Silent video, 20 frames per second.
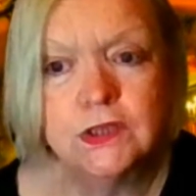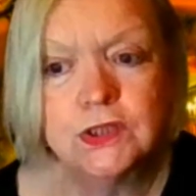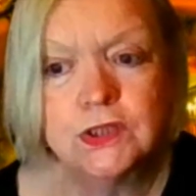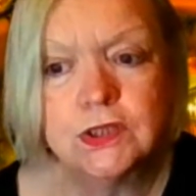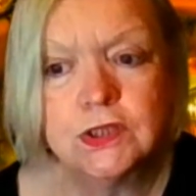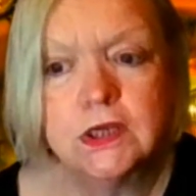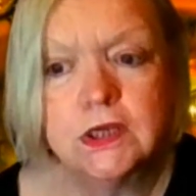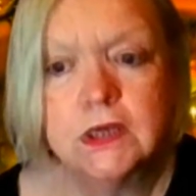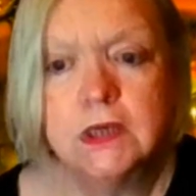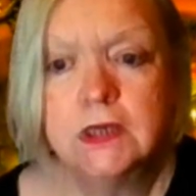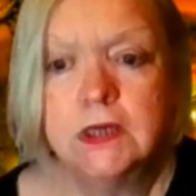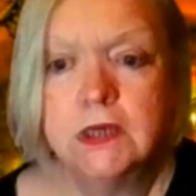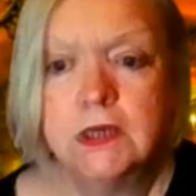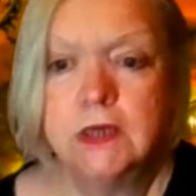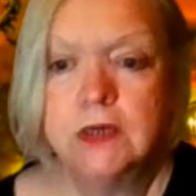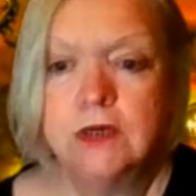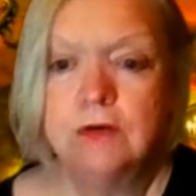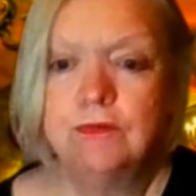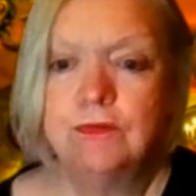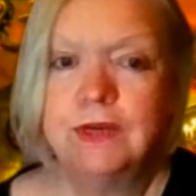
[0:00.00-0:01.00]
which
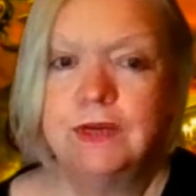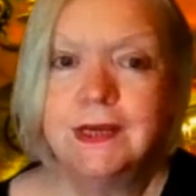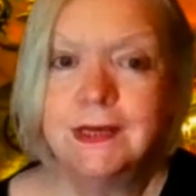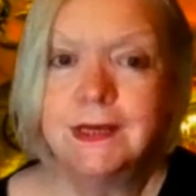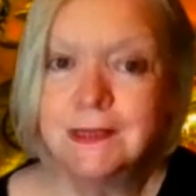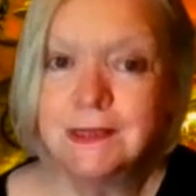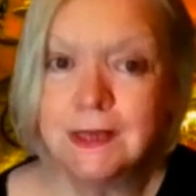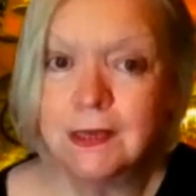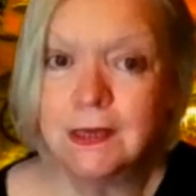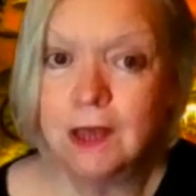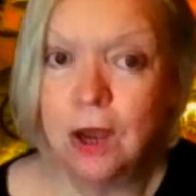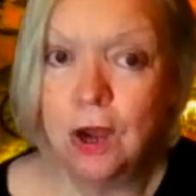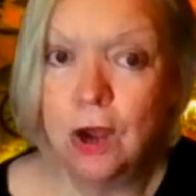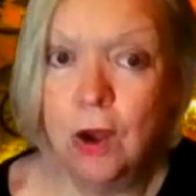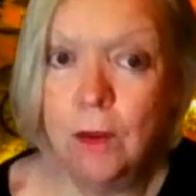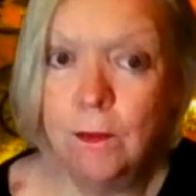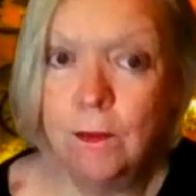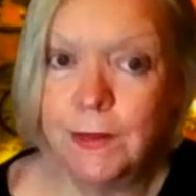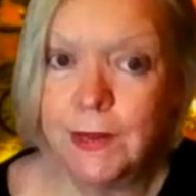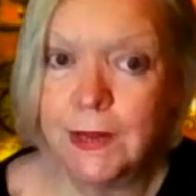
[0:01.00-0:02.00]
rings
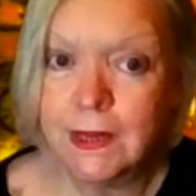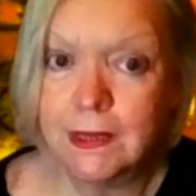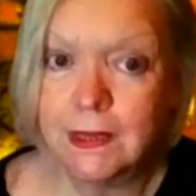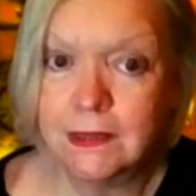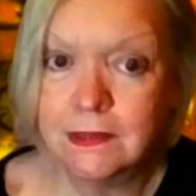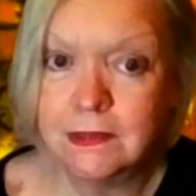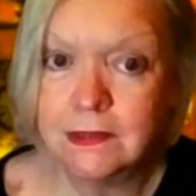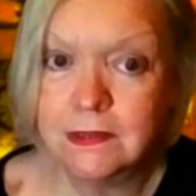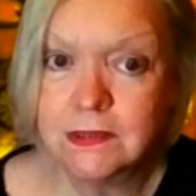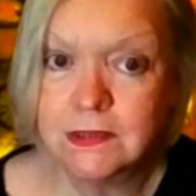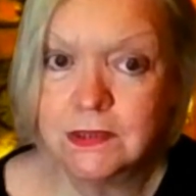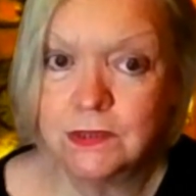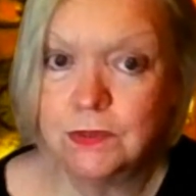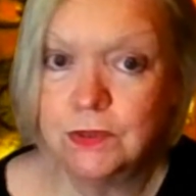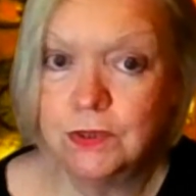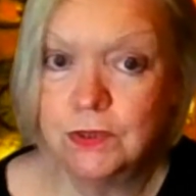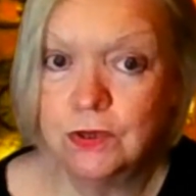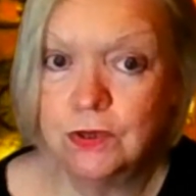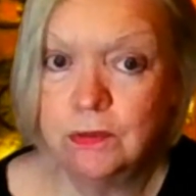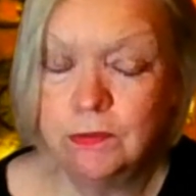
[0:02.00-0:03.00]
alarm bells
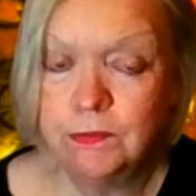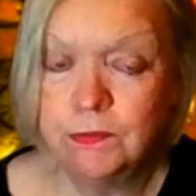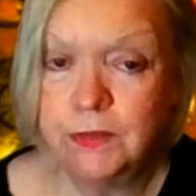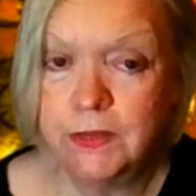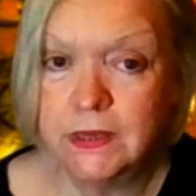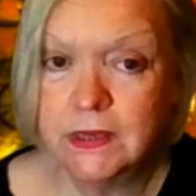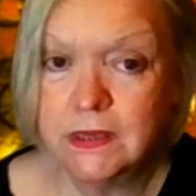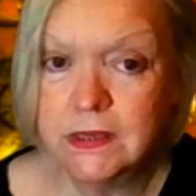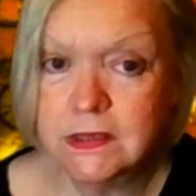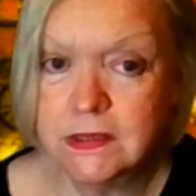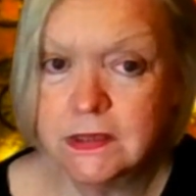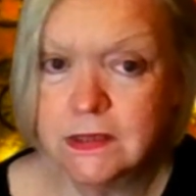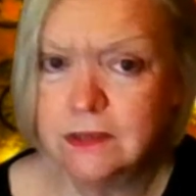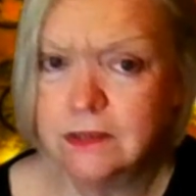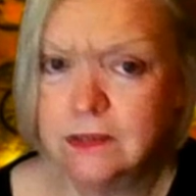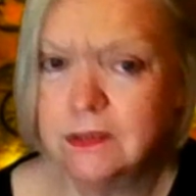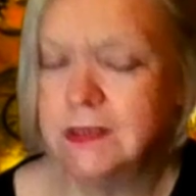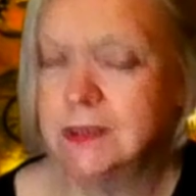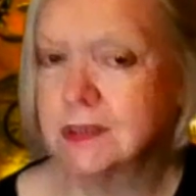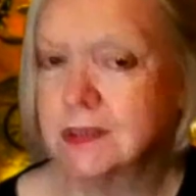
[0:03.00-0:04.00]
to a normal
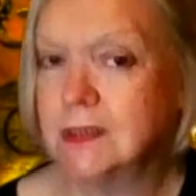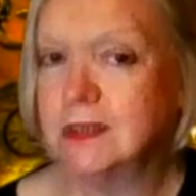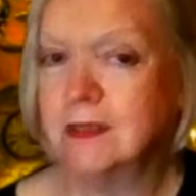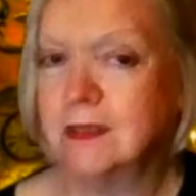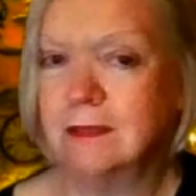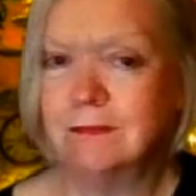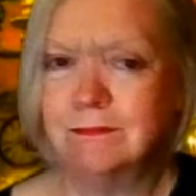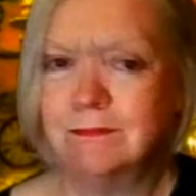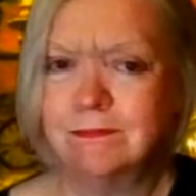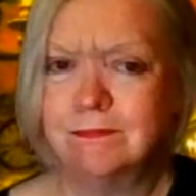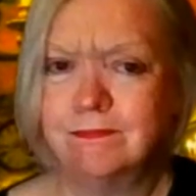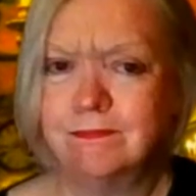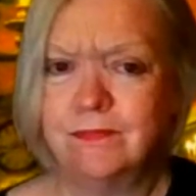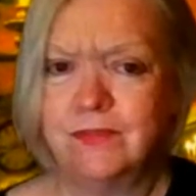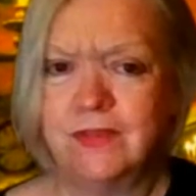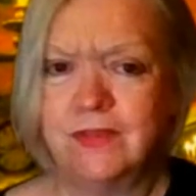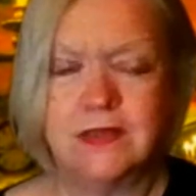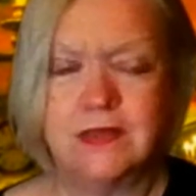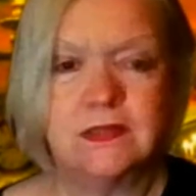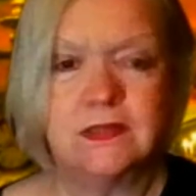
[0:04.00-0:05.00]
person. You're thinking,
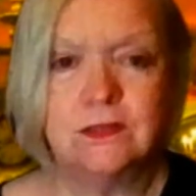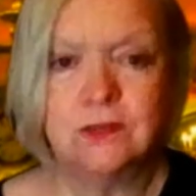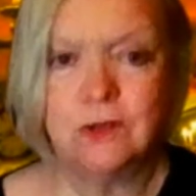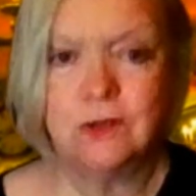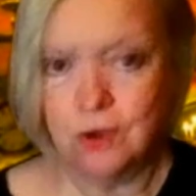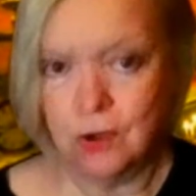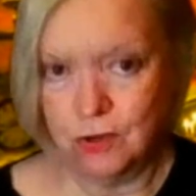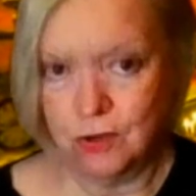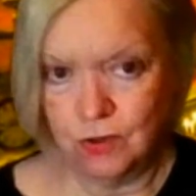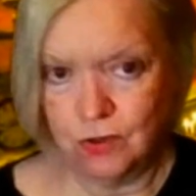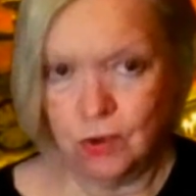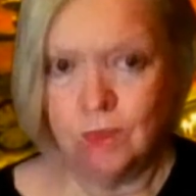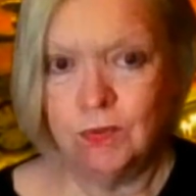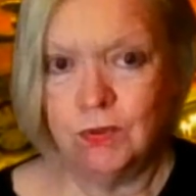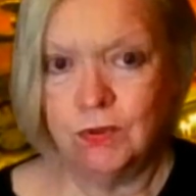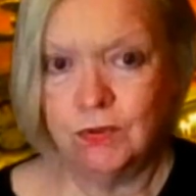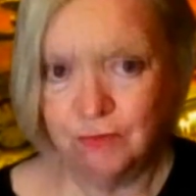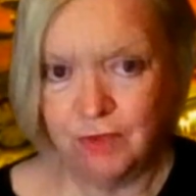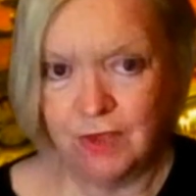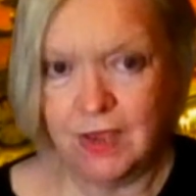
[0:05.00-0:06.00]
hmm, that's not a
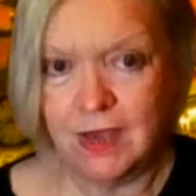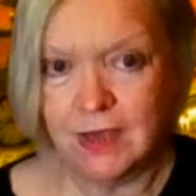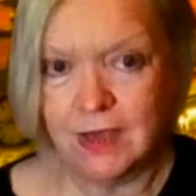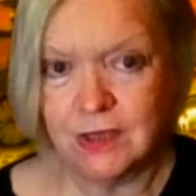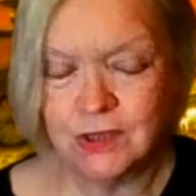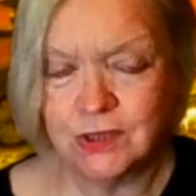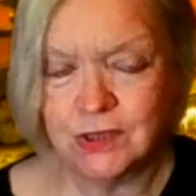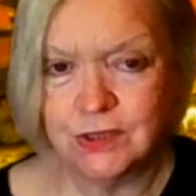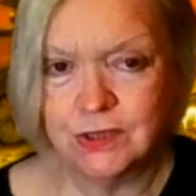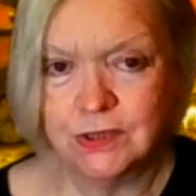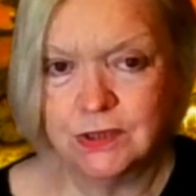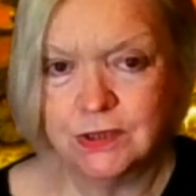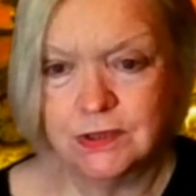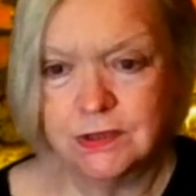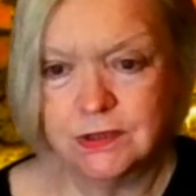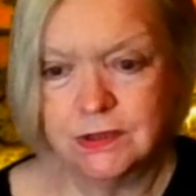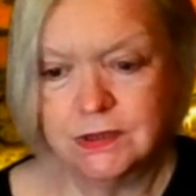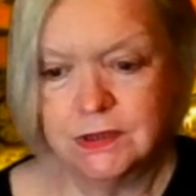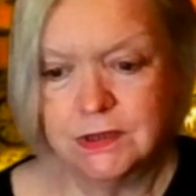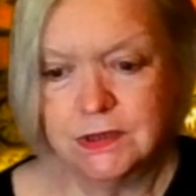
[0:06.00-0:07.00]
normal
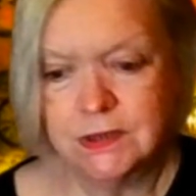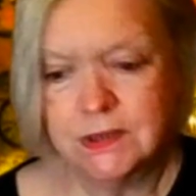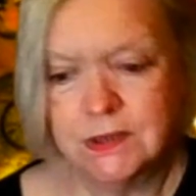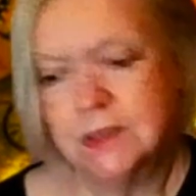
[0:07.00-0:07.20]
reaction